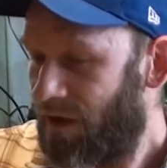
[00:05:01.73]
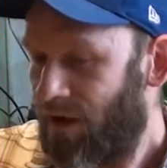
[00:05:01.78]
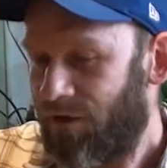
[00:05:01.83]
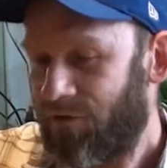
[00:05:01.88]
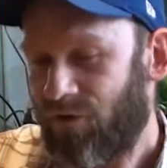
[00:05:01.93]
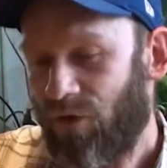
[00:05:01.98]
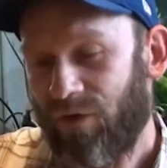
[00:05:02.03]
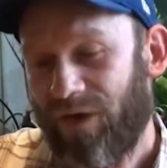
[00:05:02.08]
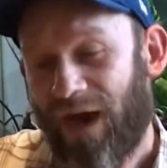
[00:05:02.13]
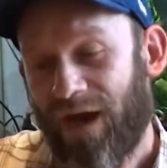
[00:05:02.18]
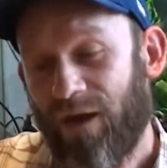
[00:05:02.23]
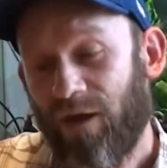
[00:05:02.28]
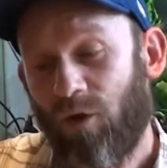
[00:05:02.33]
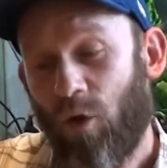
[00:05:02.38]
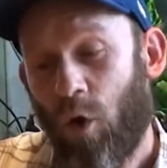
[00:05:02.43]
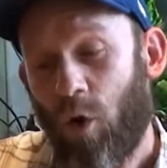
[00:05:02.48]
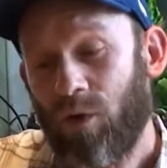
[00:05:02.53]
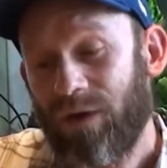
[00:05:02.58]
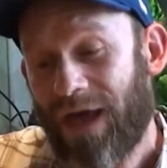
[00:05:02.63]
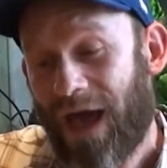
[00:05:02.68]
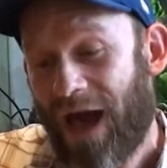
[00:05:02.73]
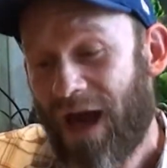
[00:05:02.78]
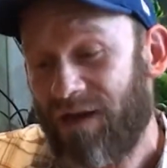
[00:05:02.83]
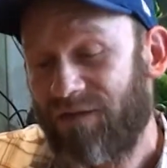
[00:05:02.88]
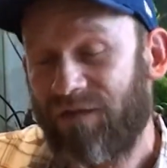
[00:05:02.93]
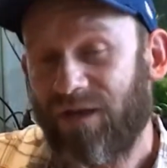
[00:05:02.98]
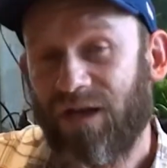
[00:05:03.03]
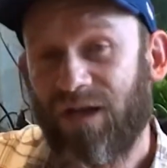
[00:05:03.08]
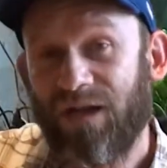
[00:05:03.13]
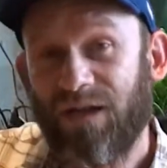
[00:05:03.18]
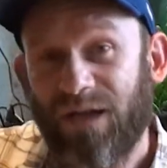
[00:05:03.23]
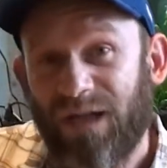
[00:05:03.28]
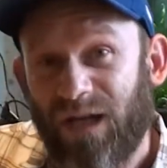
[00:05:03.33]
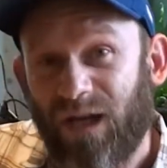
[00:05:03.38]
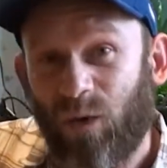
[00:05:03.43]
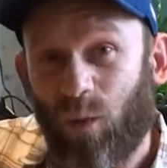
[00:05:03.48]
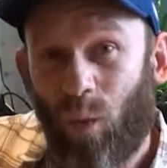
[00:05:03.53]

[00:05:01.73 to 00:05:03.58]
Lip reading: So again, it only has the clear